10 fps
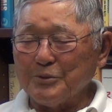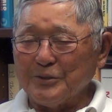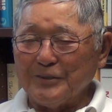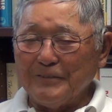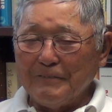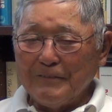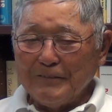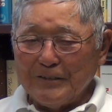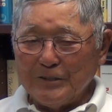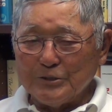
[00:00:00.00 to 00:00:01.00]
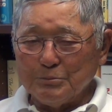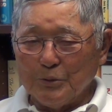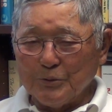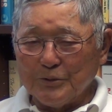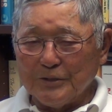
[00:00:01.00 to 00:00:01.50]
But he
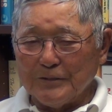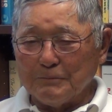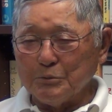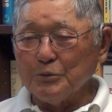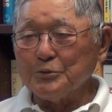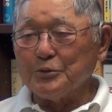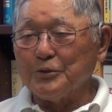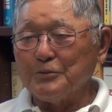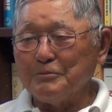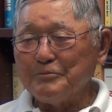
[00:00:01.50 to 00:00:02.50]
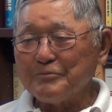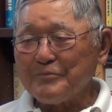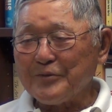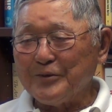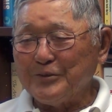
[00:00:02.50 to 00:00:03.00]
smoked Bull Durham,
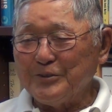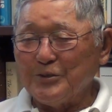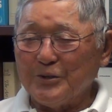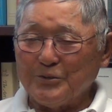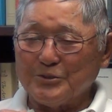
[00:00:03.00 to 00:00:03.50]
and you